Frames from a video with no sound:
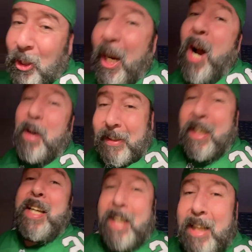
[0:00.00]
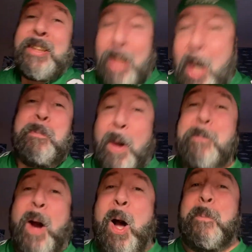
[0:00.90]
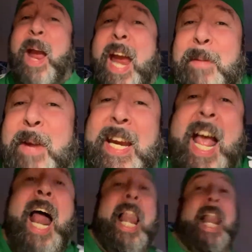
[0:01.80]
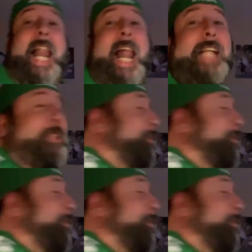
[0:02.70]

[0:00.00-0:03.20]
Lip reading: are going to the Super Bowl, baby. Let's